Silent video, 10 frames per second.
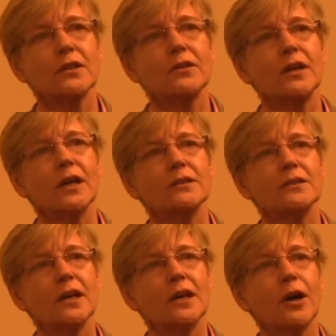that
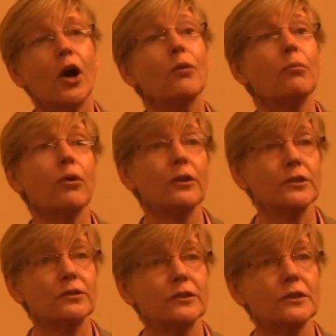uh, are important
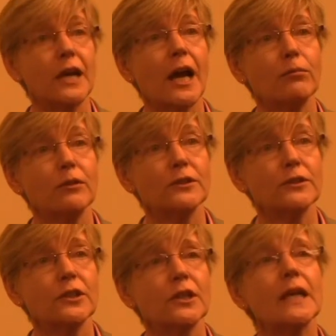to
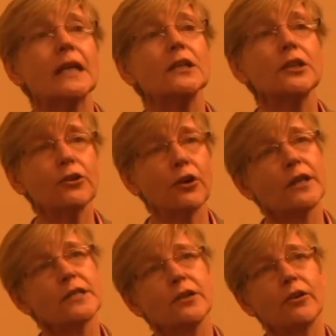establish clear
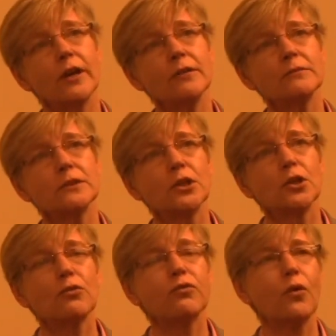criteria
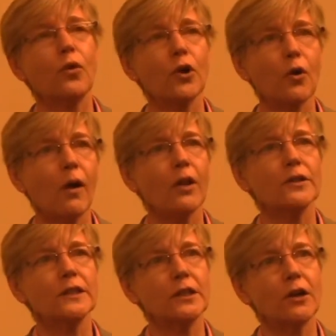for
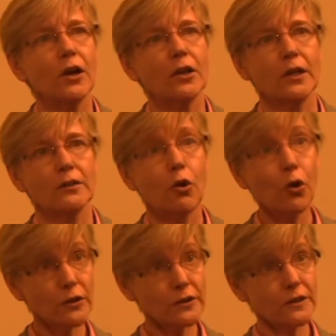quality in online
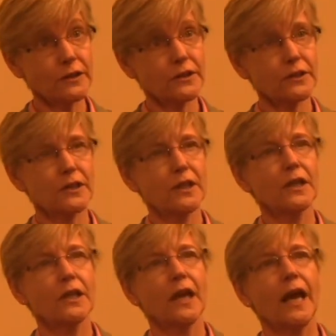courses,
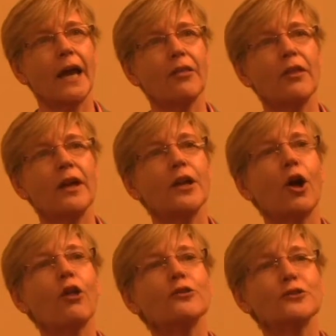and then
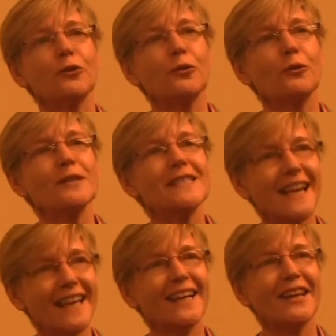also
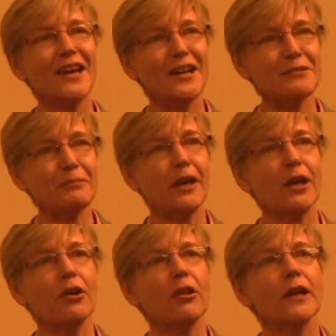data that is being
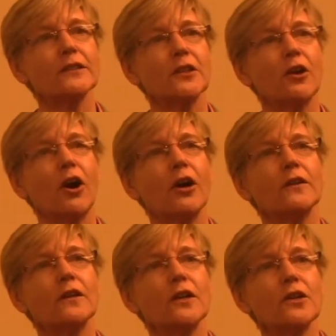collected
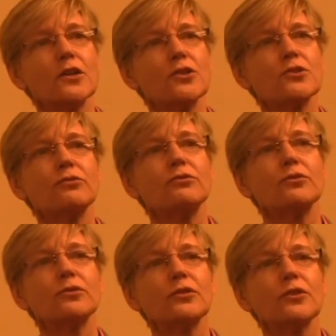on
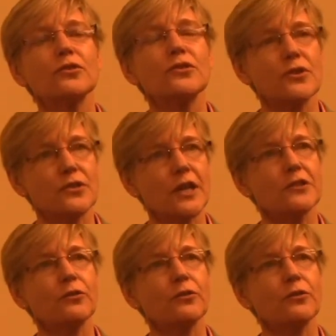student success